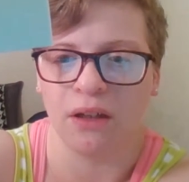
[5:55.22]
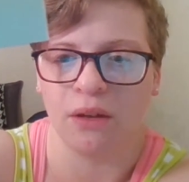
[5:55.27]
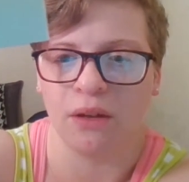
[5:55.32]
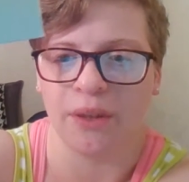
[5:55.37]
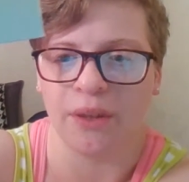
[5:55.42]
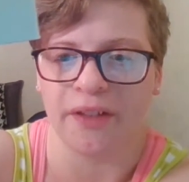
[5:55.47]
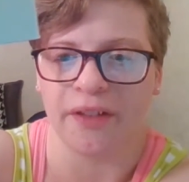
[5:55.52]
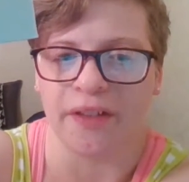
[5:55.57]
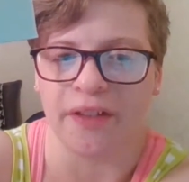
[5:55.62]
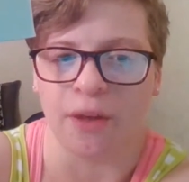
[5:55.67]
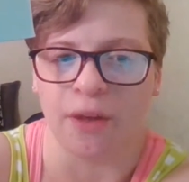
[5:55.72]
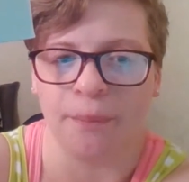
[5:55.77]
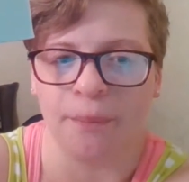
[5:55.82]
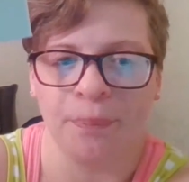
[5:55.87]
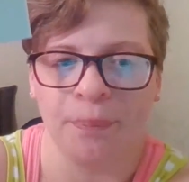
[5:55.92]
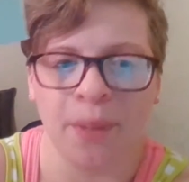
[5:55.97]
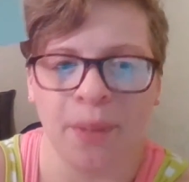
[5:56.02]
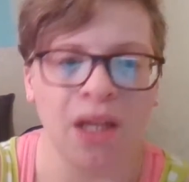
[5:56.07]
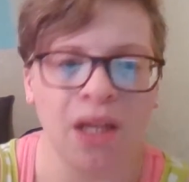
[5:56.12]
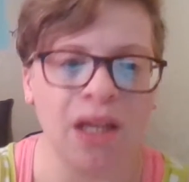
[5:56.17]
right there.
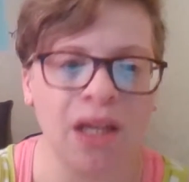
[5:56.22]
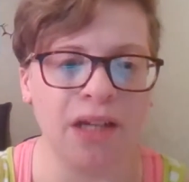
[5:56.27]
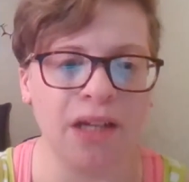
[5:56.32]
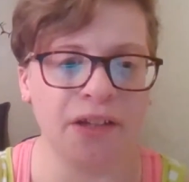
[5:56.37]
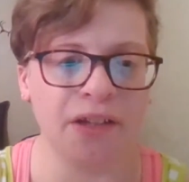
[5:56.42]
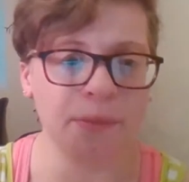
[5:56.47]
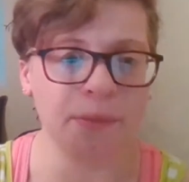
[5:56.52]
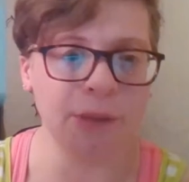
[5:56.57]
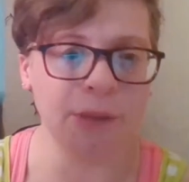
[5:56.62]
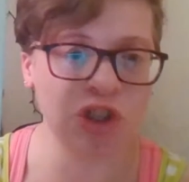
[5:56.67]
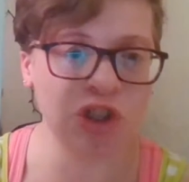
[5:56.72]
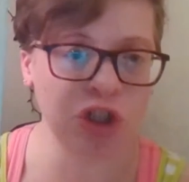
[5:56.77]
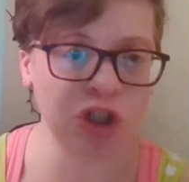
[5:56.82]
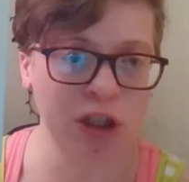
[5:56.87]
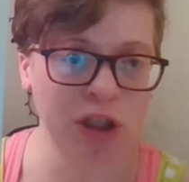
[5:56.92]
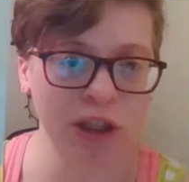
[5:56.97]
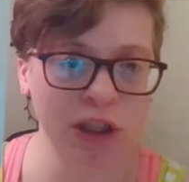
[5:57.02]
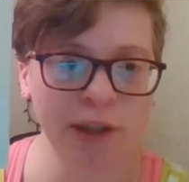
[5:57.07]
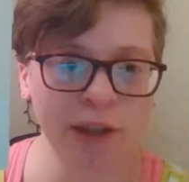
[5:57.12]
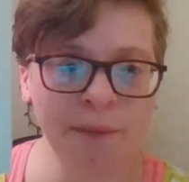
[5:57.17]
It is
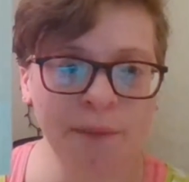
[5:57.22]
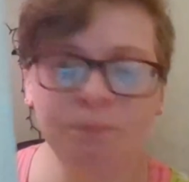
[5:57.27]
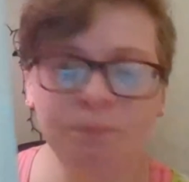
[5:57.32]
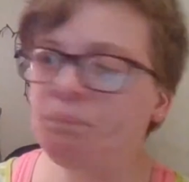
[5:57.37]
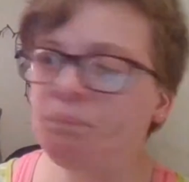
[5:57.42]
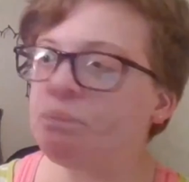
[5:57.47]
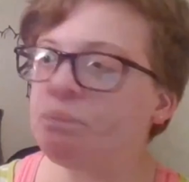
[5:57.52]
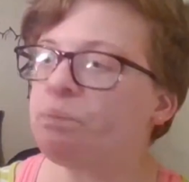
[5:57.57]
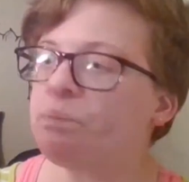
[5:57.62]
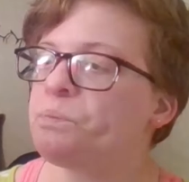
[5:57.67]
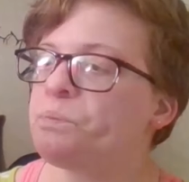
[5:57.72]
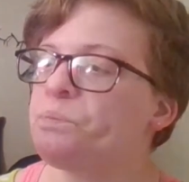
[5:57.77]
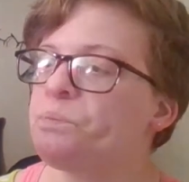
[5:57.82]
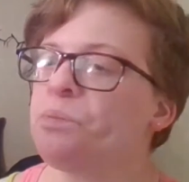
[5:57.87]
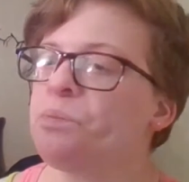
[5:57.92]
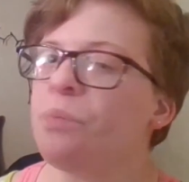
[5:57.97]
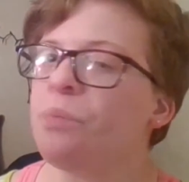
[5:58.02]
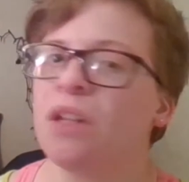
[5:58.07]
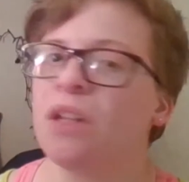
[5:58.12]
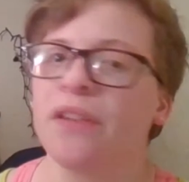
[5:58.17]
mature.
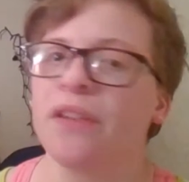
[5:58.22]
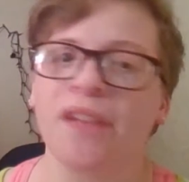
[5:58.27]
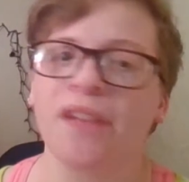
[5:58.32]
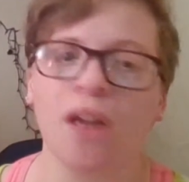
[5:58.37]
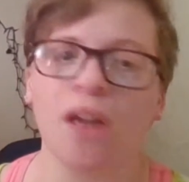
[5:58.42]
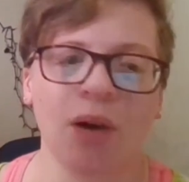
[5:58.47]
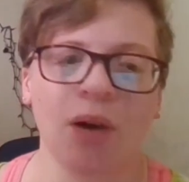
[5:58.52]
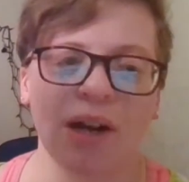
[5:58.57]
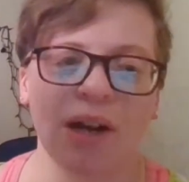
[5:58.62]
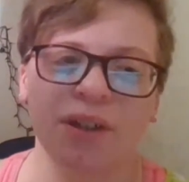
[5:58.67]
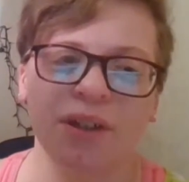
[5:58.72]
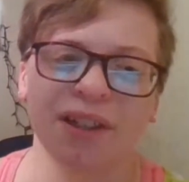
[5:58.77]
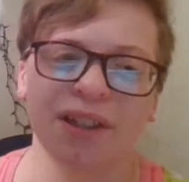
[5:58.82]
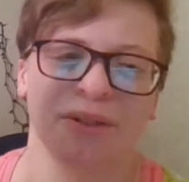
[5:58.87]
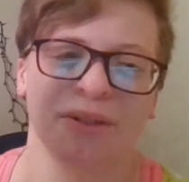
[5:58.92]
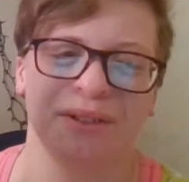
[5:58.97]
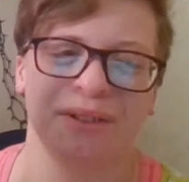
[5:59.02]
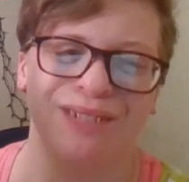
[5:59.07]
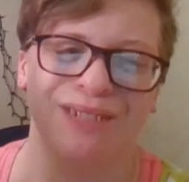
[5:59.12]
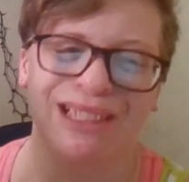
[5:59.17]
So I really
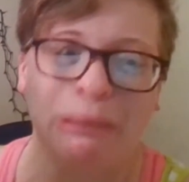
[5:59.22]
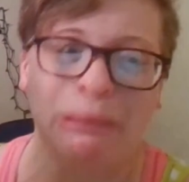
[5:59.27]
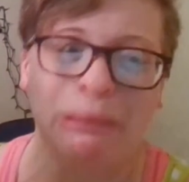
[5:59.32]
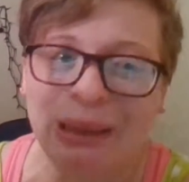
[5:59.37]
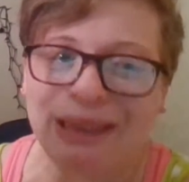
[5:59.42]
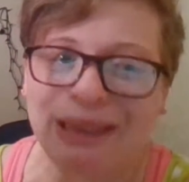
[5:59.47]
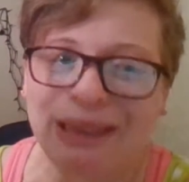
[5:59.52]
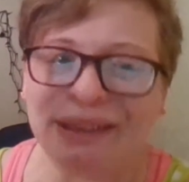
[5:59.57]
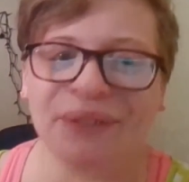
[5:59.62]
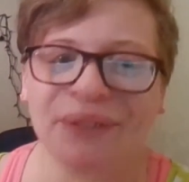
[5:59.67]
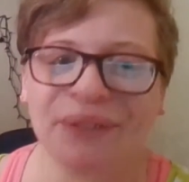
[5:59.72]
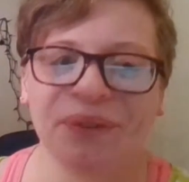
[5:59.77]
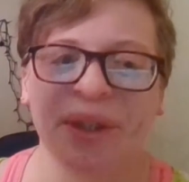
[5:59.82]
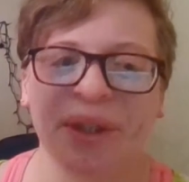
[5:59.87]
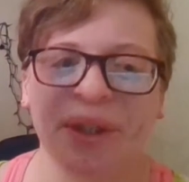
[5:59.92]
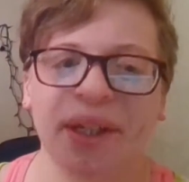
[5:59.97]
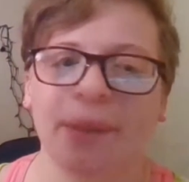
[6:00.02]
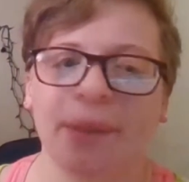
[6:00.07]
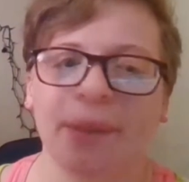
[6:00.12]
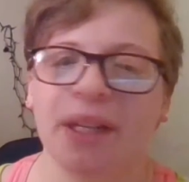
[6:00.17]
wouldn't recommend it for
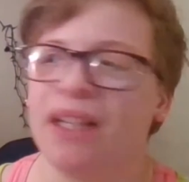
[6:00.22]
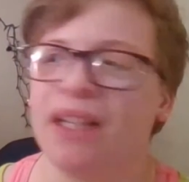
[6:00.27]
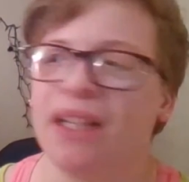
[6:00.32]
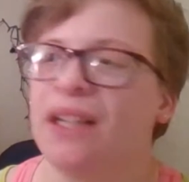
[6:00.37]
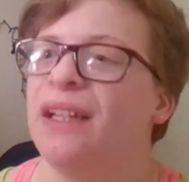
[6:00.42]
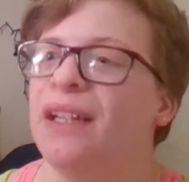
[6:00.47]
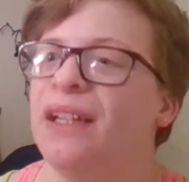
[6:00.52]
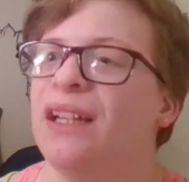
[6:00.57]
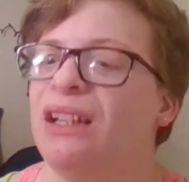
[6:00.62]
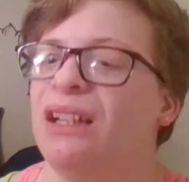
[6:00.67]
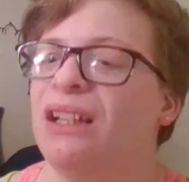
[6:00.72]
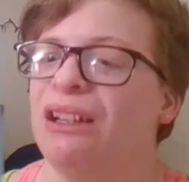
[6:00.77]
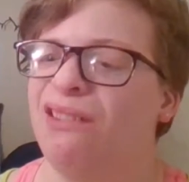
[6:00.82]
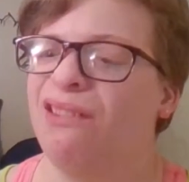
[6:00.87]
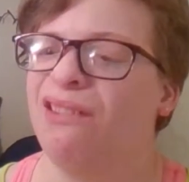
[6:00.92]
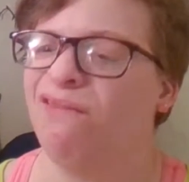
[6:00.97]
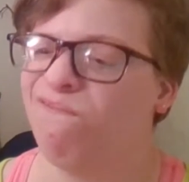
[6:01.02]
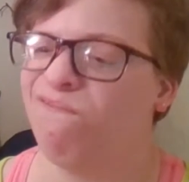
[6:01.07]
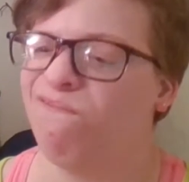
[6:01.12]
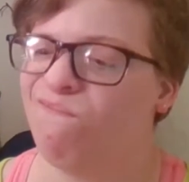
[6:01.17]
anybody
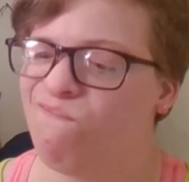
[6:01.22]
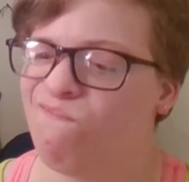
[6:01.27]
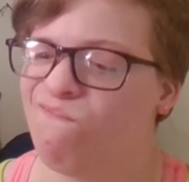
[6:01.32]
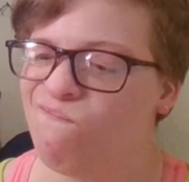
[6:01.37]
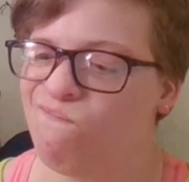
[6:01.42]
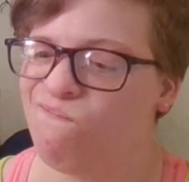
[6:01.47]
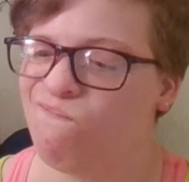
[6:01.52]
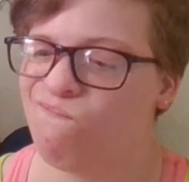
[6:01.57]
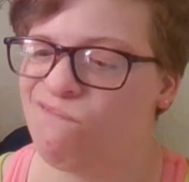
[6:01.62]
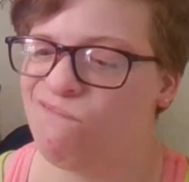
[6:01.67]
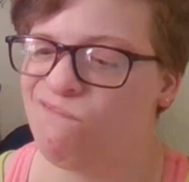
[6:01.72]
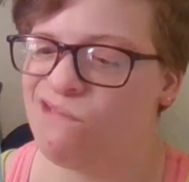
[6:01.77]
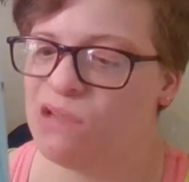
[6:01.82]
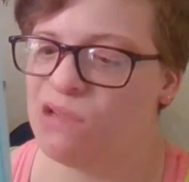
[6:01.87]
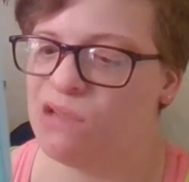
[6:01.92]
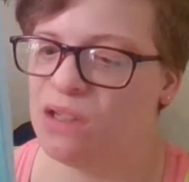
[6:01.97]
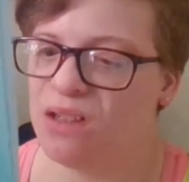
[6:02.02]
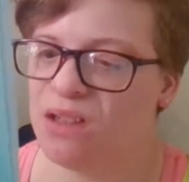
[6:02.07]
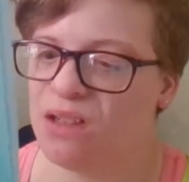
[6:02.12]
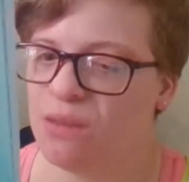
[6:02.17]

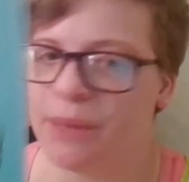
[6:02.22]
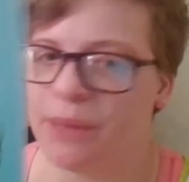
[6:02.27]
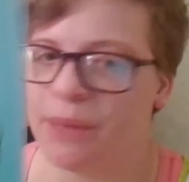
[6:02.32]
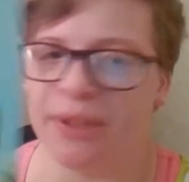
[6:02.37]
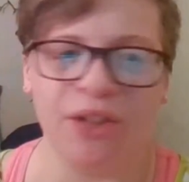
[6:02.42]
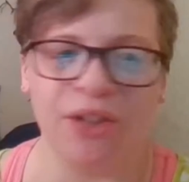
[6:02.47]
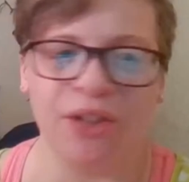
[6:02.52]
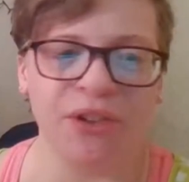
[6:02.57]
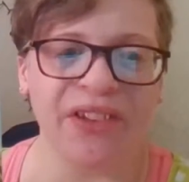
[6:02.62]
probably under